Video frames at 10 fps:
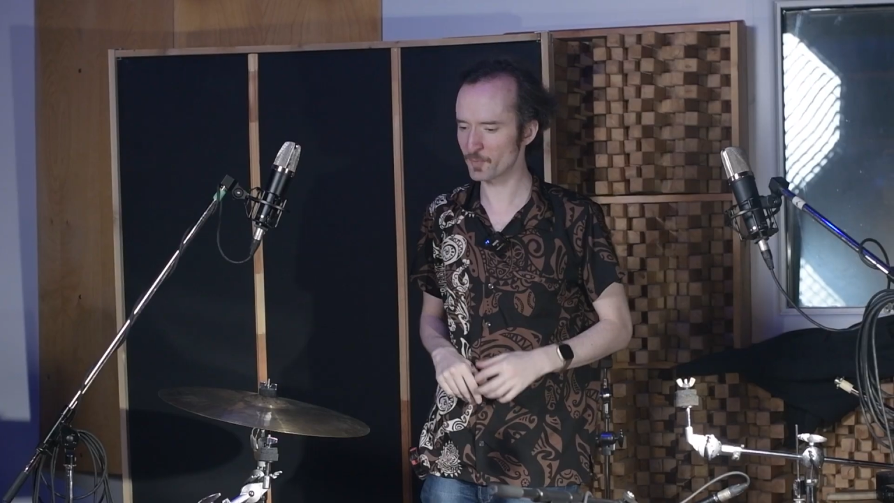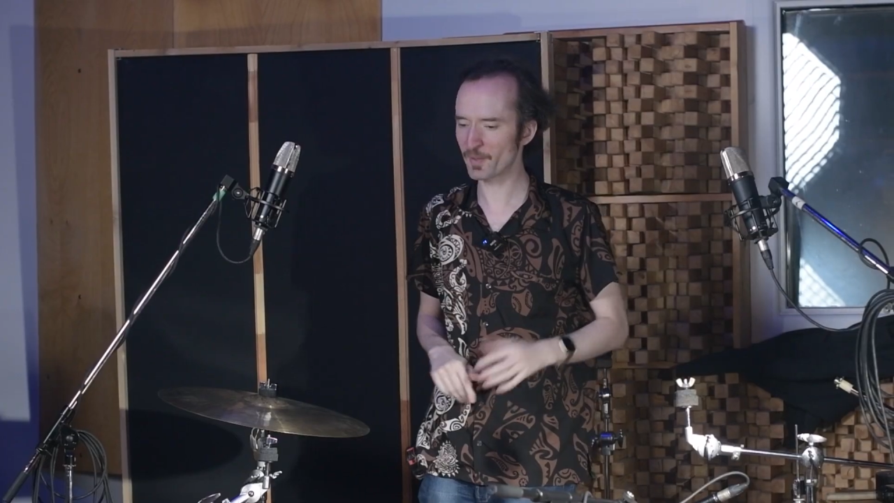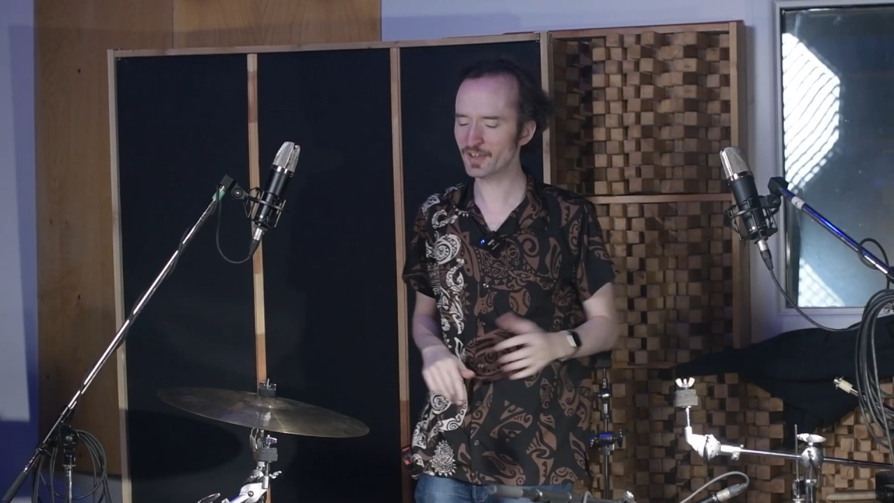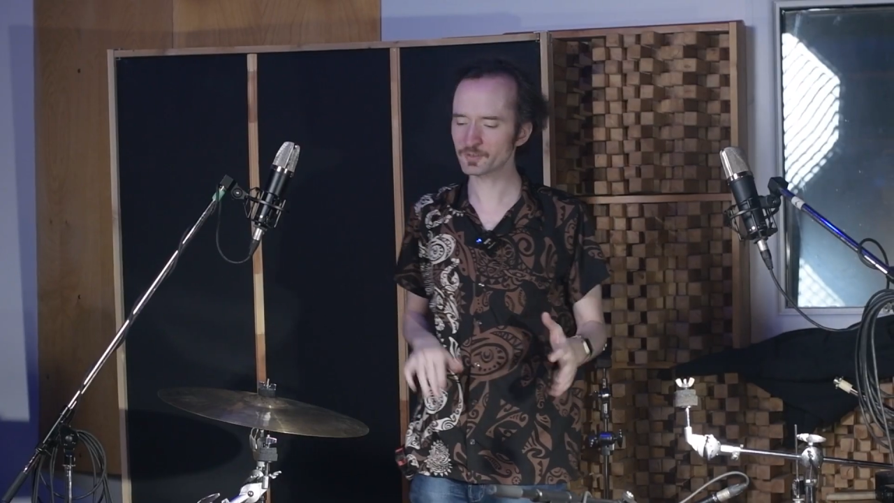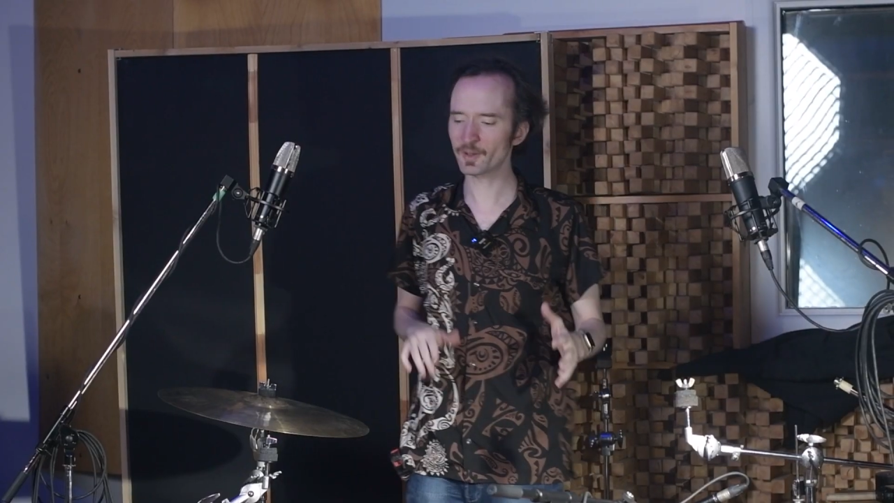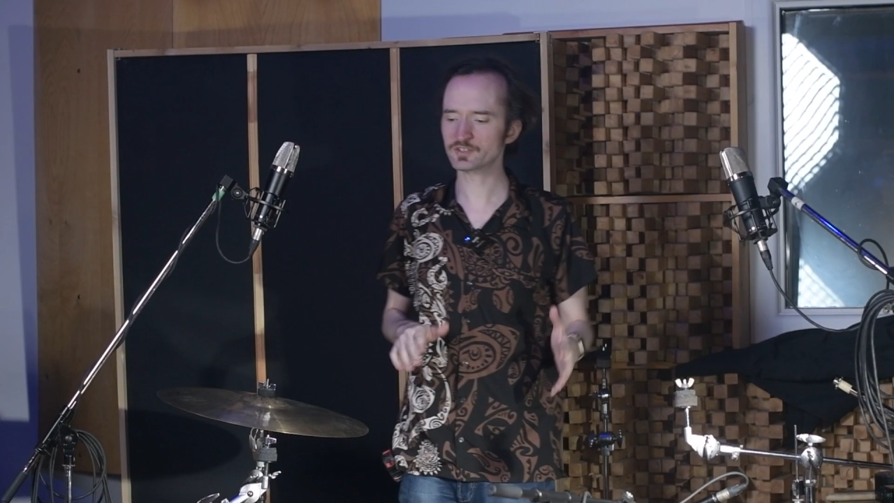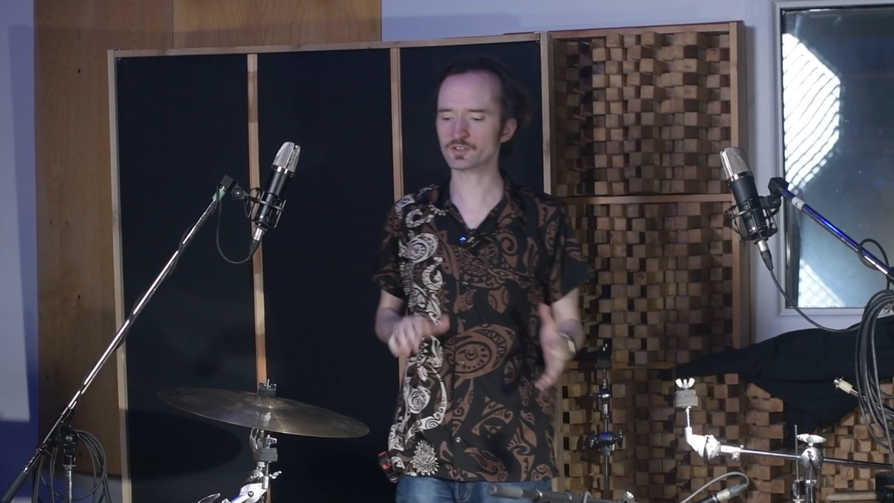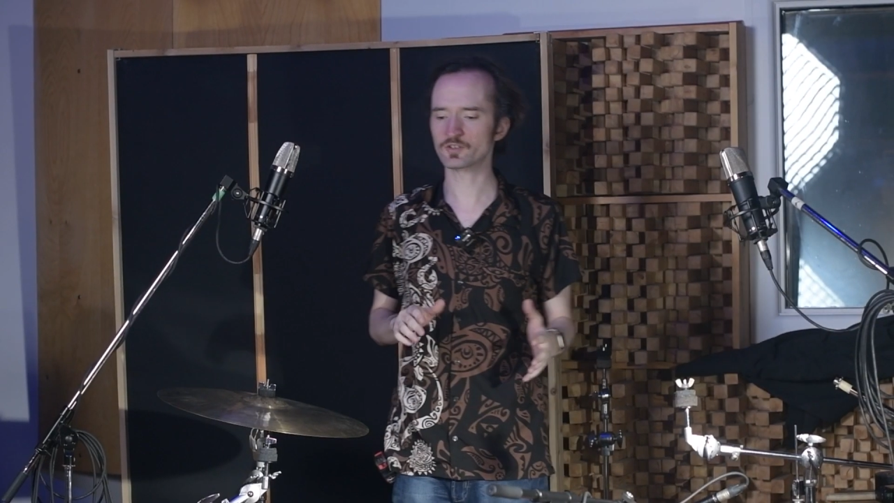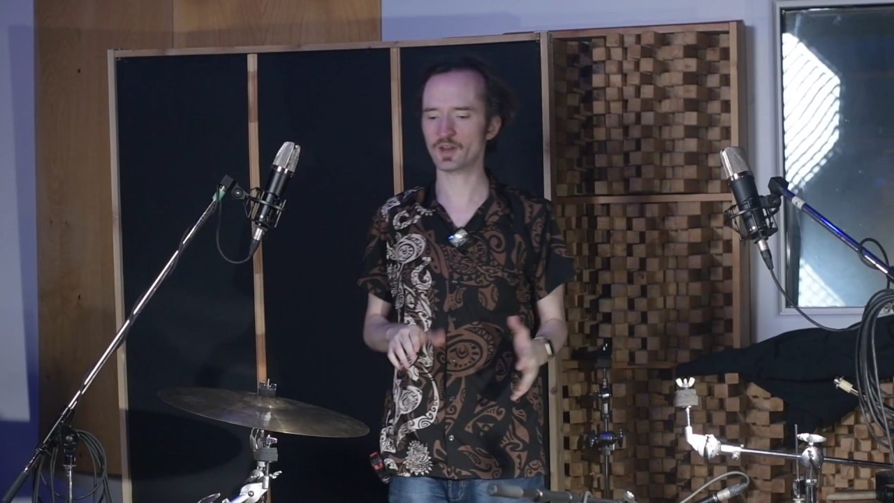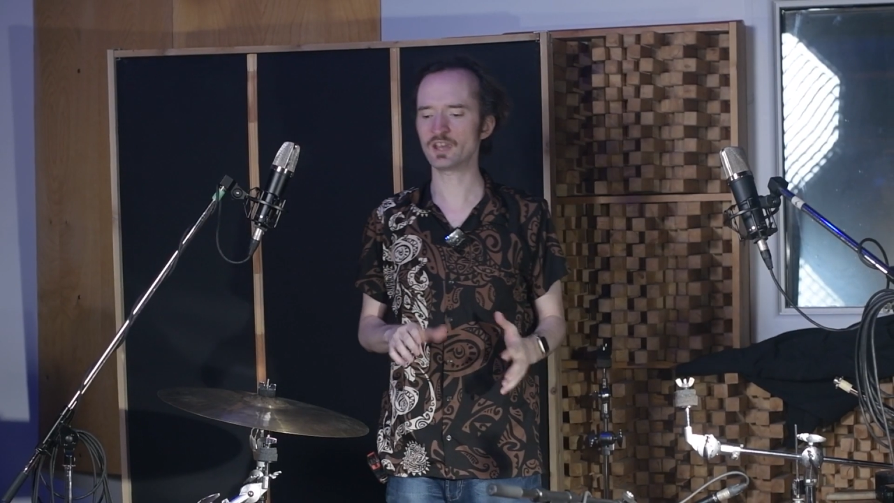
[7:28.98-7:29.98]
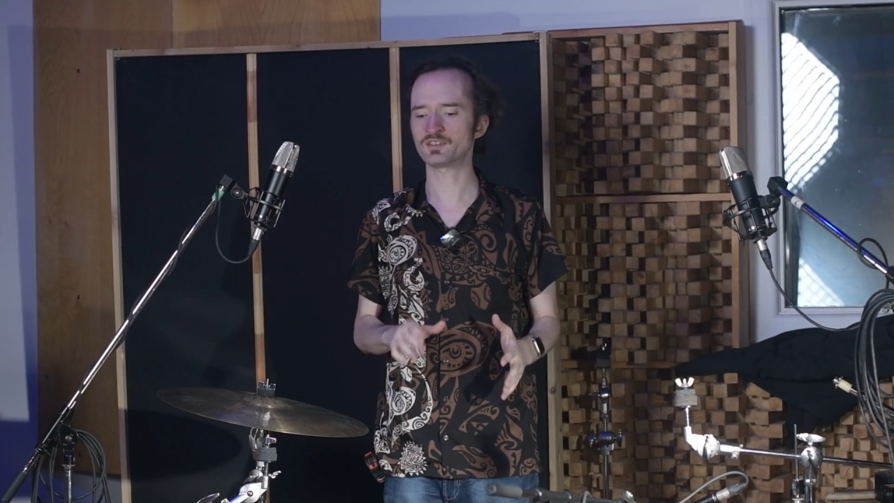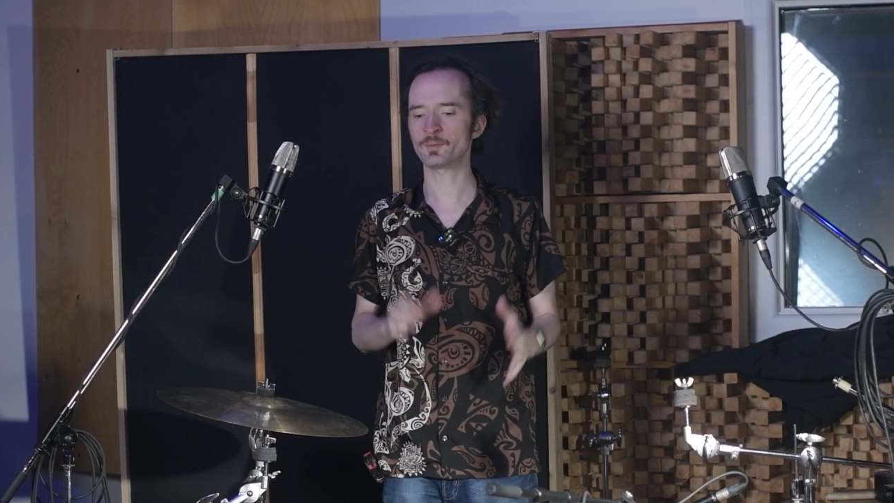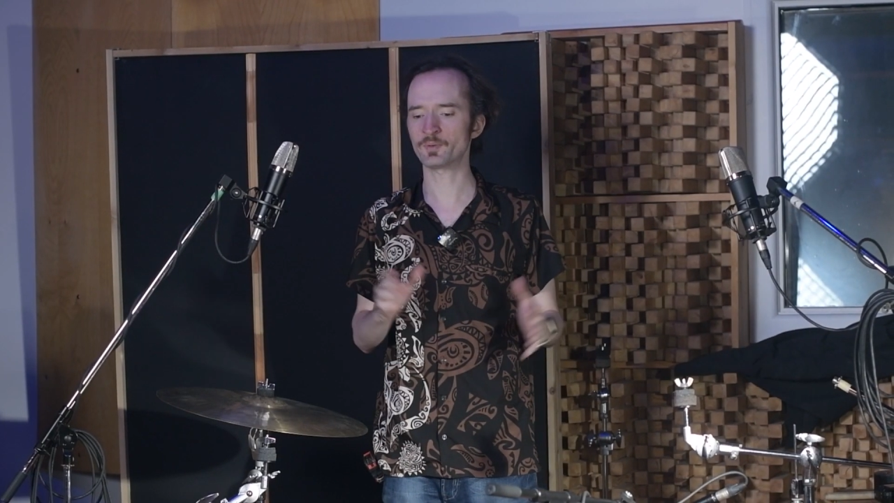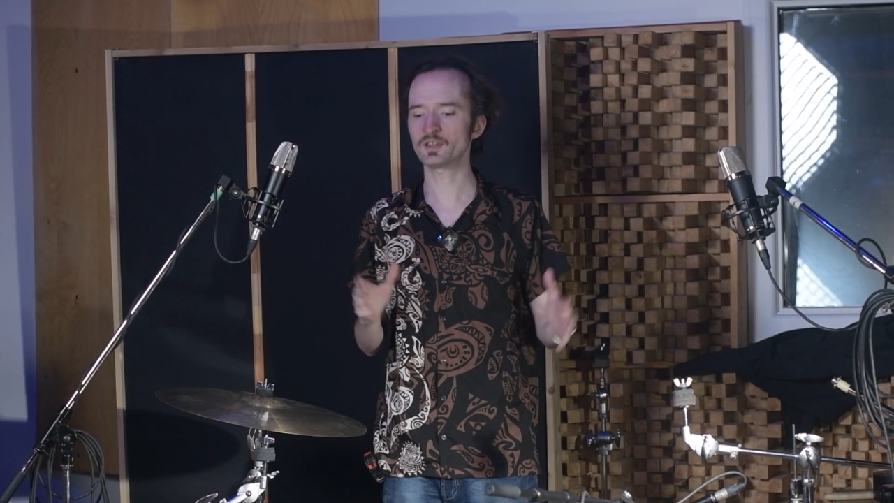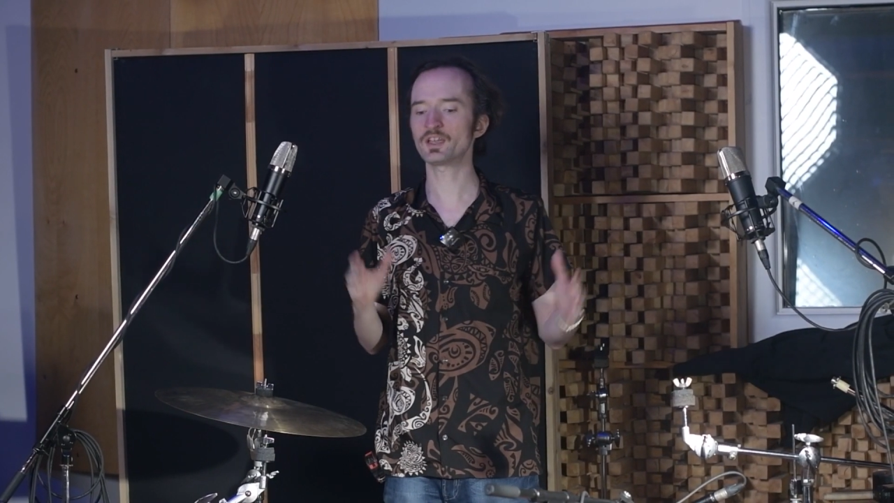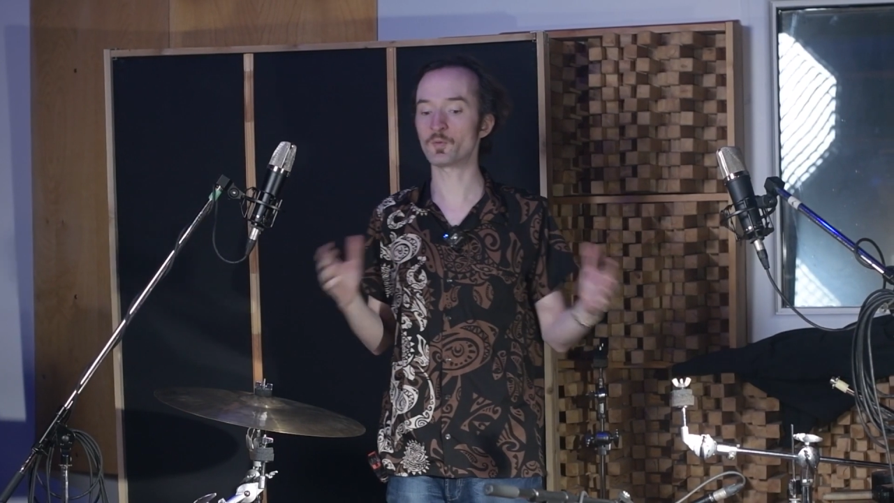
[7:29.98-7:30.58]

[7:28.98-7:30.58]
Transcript: Pencil mics are great. Typically,